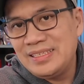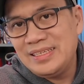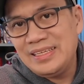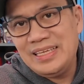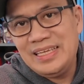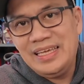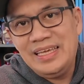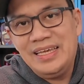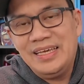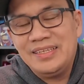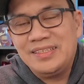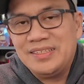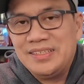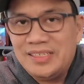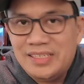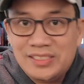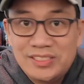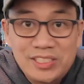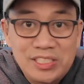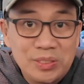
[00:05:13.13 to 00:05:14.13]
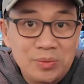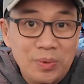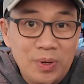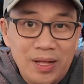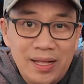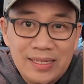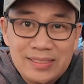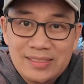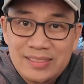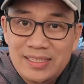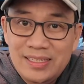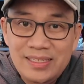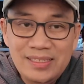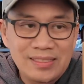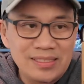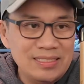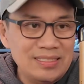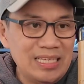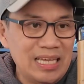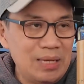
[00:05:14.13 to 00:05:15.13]
And she walked
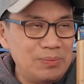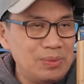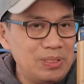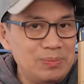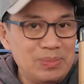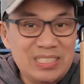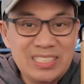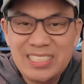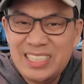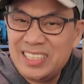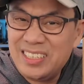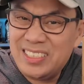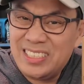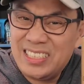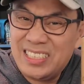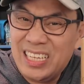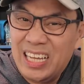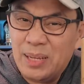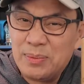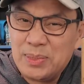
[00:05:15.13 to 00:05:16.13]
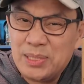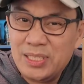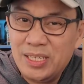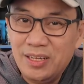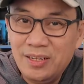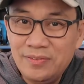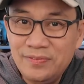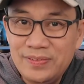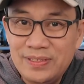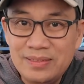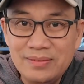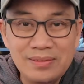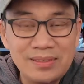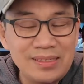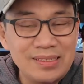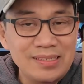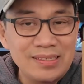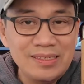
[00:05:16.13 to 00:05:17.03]
in. This happened to be sitting on the top shelf, and